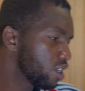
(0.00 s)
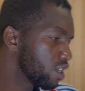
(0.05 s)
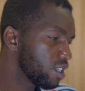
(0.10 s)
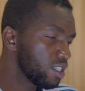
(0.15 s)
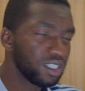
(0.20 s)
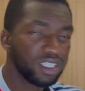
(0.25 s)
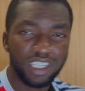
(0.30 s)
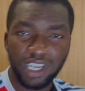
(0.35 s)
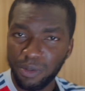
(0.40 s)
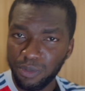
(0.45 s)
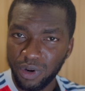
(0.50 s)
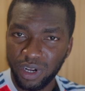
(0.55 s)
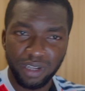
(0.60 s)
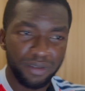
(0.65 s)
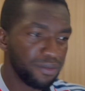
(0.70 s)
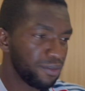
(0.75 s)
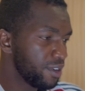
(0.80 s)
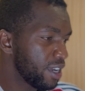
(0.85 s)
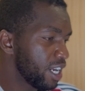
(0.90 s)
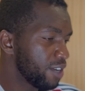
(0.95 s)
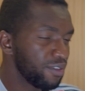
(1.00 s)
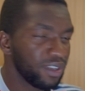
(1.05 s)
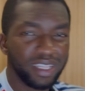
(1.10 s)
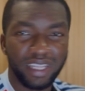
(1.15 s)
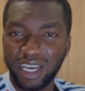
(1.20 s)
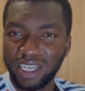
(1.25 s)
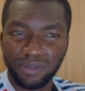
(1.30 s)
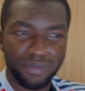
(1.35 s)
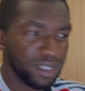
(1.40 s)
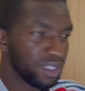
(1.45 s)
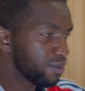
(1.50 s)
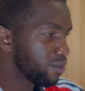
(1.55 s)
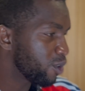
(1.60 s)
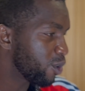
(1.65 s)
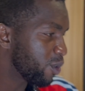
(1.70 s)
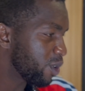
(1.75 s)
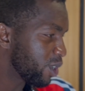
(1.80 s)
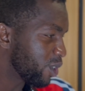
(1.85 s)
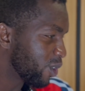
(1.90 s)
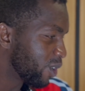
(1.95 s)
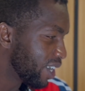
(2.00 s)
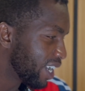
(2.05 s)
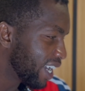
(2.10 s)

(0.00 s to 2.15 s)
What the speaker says: See, I'm running free advertisement for Orido.